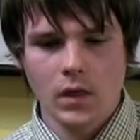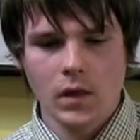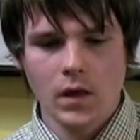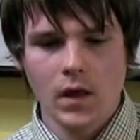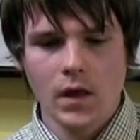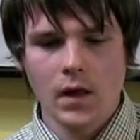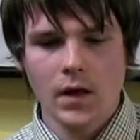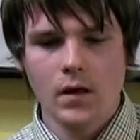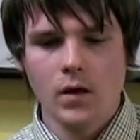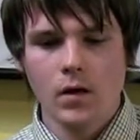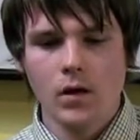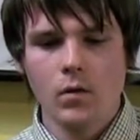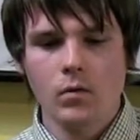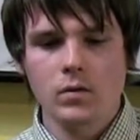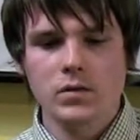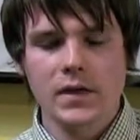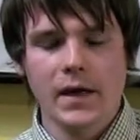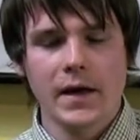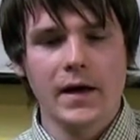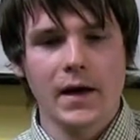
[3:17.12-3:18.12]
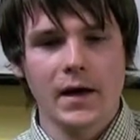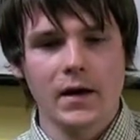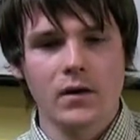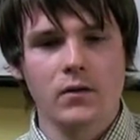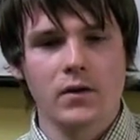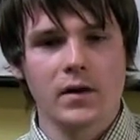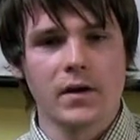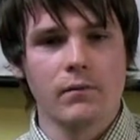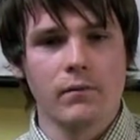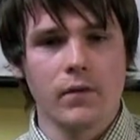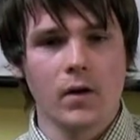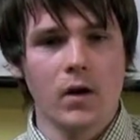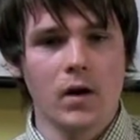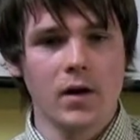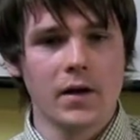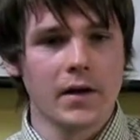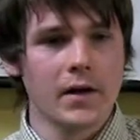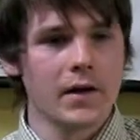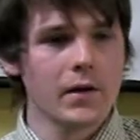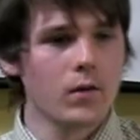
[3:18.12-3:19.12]
yeah, and I was getting angry and
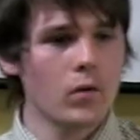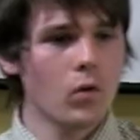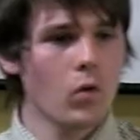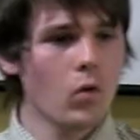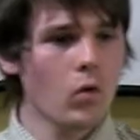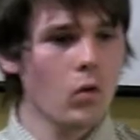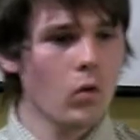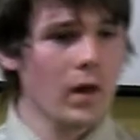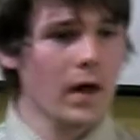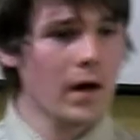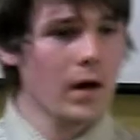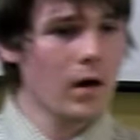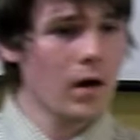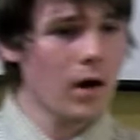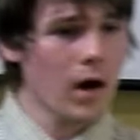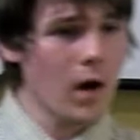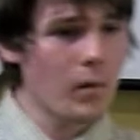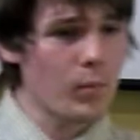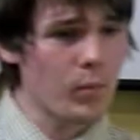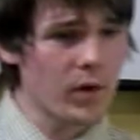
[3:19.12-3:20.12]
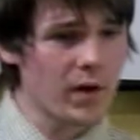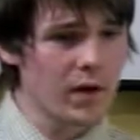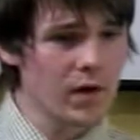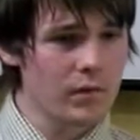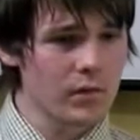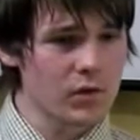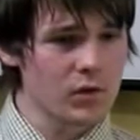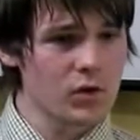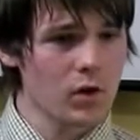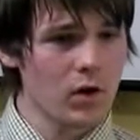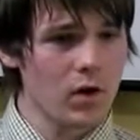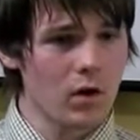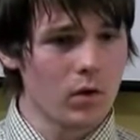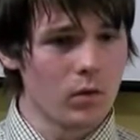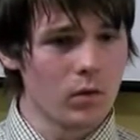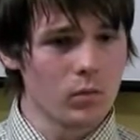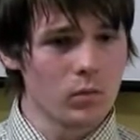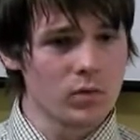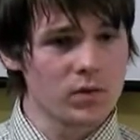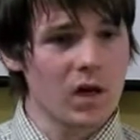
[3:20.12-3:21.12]
violent, and all that upbringing of a
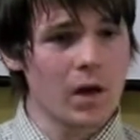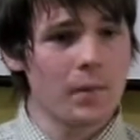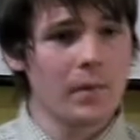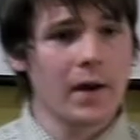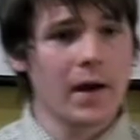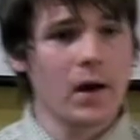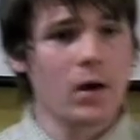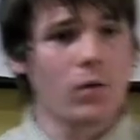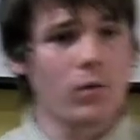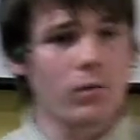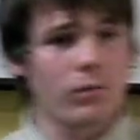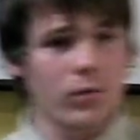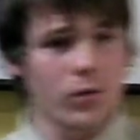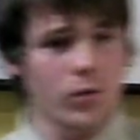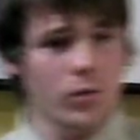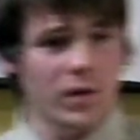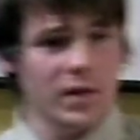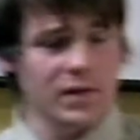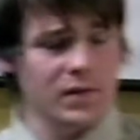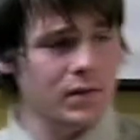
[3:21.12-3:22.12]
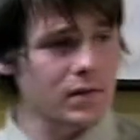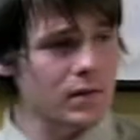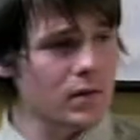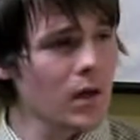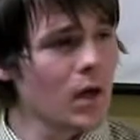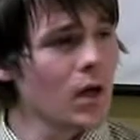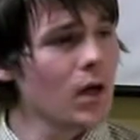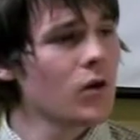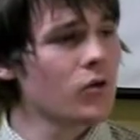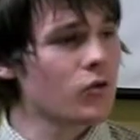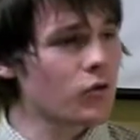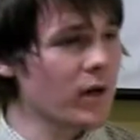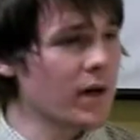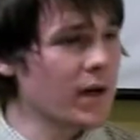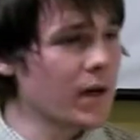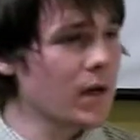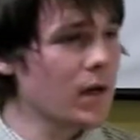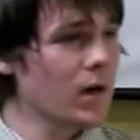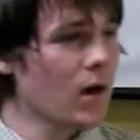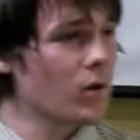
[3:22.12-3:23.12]
child was coming out through this
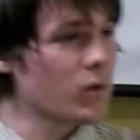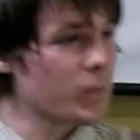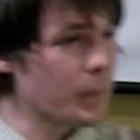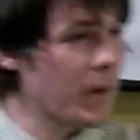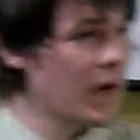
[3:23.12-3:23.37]
drink. I was